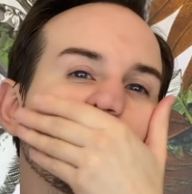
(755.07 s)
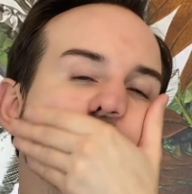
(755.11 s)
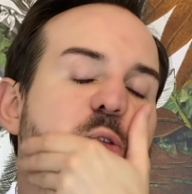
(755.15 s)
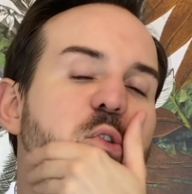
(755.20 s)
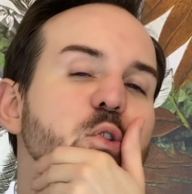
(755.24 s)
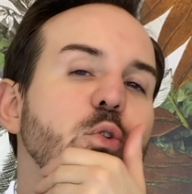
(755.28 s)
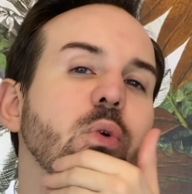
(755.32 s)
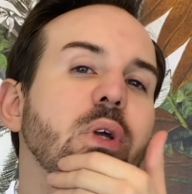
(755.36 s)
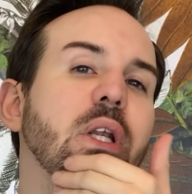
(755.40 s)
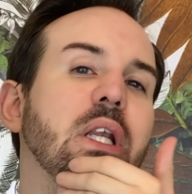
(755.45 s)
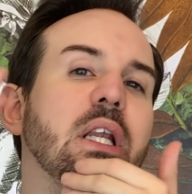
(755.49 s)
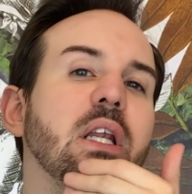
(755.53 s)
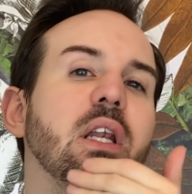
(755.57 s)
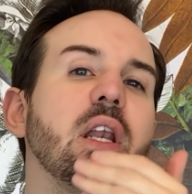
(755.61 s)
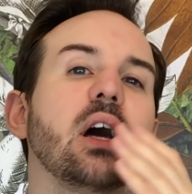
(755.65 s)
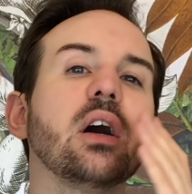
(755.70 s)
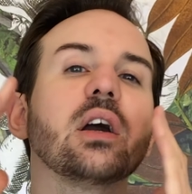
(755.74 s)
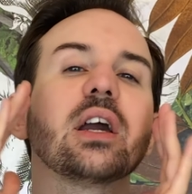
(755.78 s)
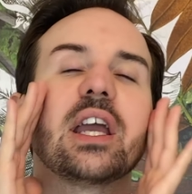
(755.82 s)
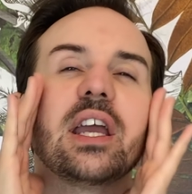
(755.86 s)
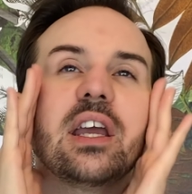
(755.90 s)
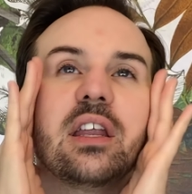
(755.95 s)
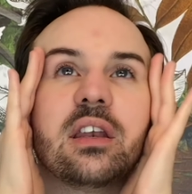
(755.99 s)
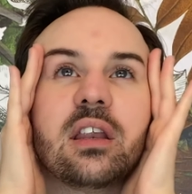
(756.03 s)
to really
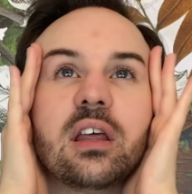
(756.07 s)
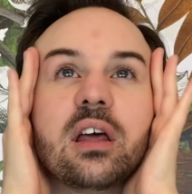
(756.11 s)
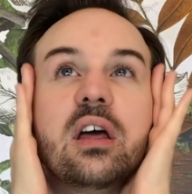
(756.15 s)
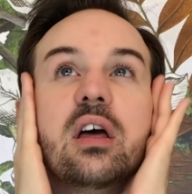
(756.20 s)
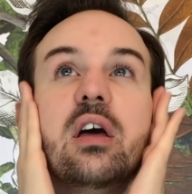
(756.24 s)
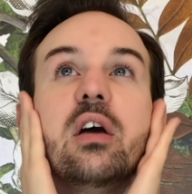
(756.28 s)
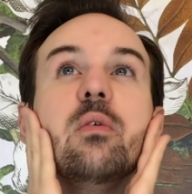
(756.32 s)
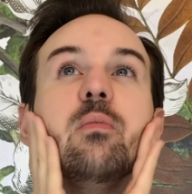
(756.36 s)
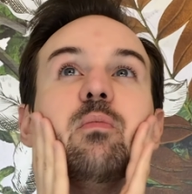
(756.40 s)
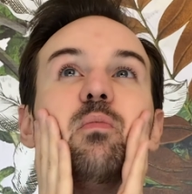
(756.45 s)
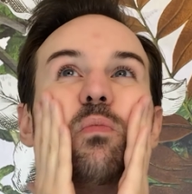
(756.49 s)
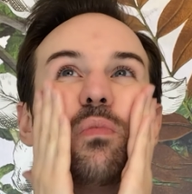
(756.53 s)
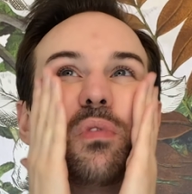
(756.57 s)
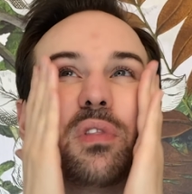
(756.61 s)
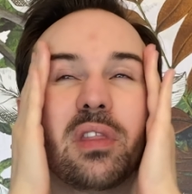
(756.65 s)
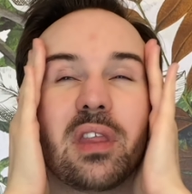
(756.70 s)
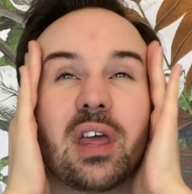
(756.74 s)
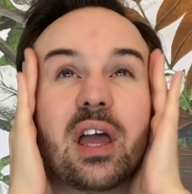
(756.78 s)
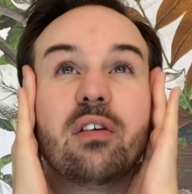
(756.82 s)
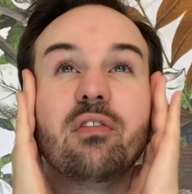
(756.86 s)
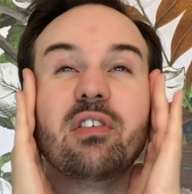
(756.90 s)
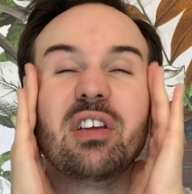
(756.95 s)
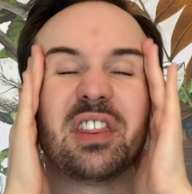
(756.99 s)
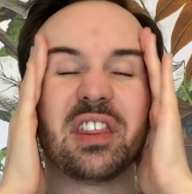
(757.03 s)
lock in um,
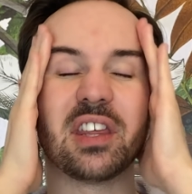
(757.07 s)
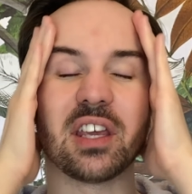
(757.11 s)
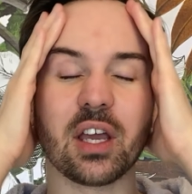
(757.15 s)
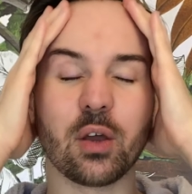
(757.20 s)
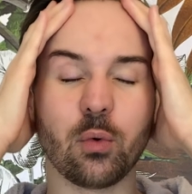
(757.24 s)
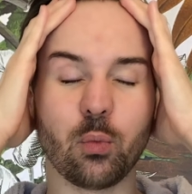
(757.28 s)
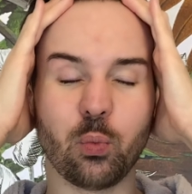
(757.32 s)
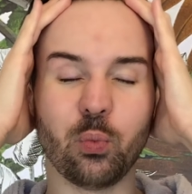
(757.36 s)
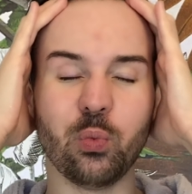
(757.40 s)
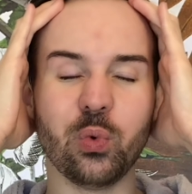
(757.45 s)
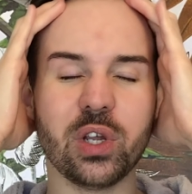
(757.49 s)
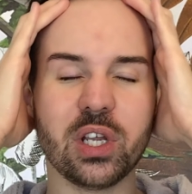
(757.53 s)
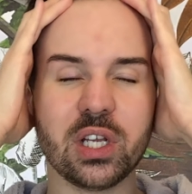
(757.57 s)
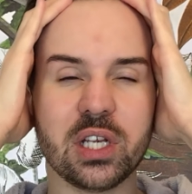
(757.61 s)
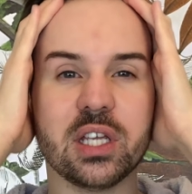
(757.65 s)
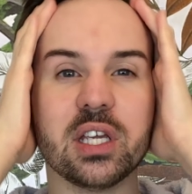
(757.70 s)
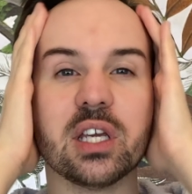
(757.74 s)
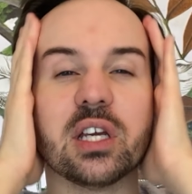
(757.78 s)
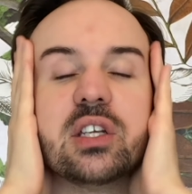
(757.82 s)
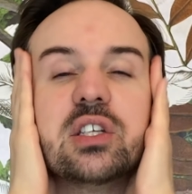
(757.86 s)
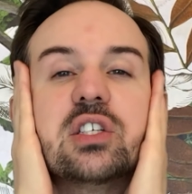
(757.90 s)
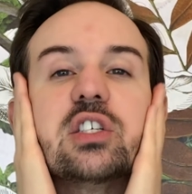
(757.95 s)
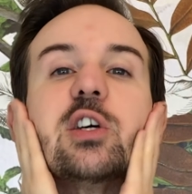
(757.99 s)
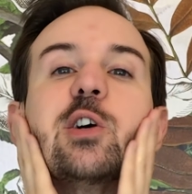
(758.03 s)
everything I really
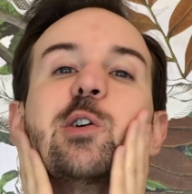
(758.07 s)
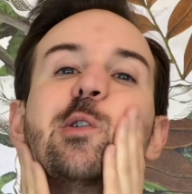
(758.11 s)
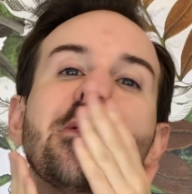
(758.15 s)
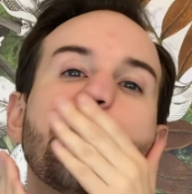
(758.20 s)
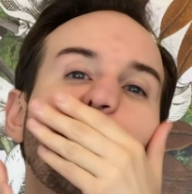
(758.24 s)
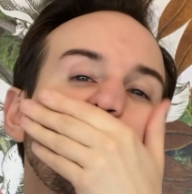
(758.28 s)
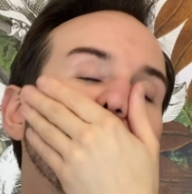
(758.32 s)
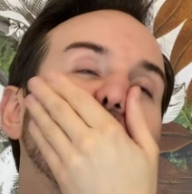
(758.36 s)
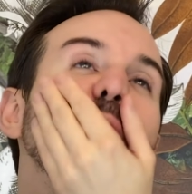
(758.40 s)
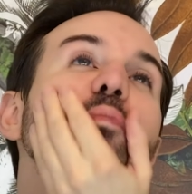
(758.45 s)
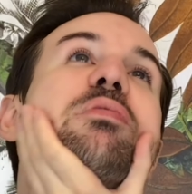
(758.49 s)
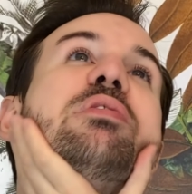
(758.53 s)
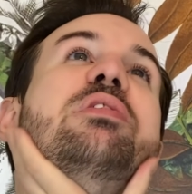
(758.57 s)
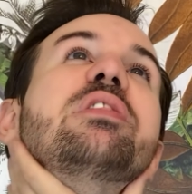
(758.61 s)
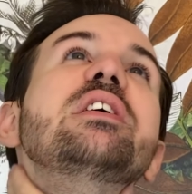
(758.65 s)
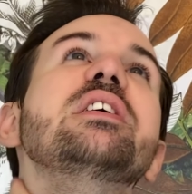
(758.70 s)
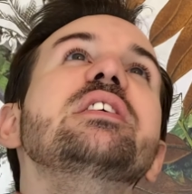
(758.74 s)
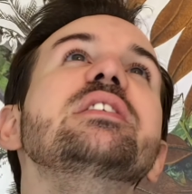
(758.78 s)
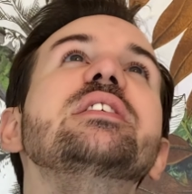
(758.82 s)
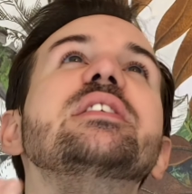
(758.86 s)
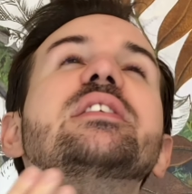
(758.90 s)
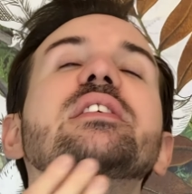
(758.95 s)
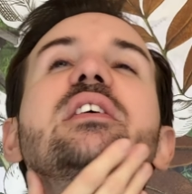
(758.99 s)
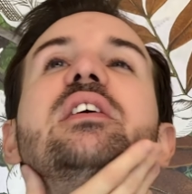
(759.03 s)
enjoy
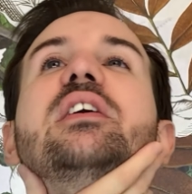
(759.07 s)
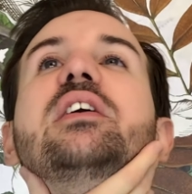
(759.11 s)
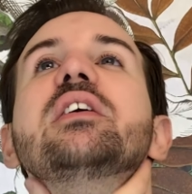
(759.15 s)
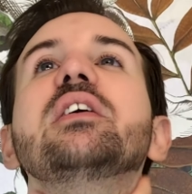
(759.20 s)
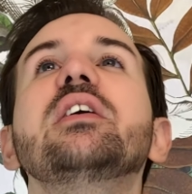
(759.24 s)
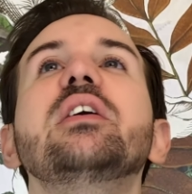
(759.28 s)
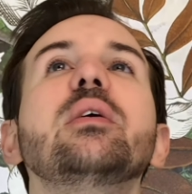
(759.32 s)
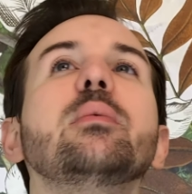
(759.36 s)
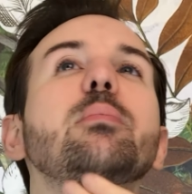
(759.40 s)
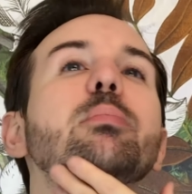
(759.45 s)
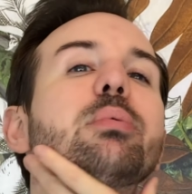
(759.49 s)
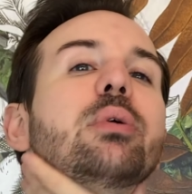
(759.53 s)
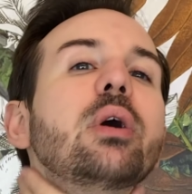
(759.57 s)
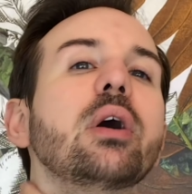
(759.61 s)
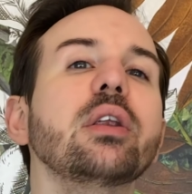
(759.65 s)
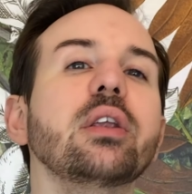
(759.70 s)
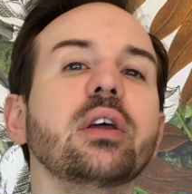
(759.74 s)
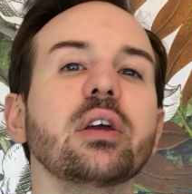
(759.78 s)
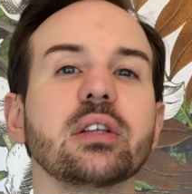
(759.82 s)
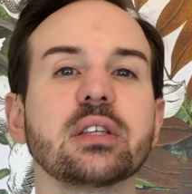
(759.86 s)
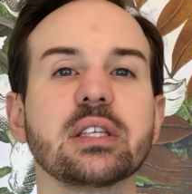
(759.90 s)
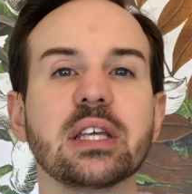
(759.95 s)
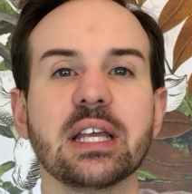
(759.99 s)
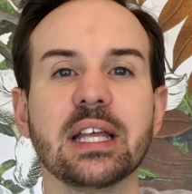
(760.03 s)
this uh,
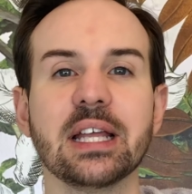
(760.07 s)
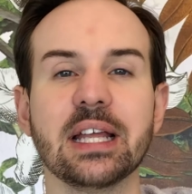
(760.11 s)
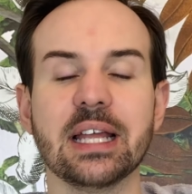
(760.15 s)
product.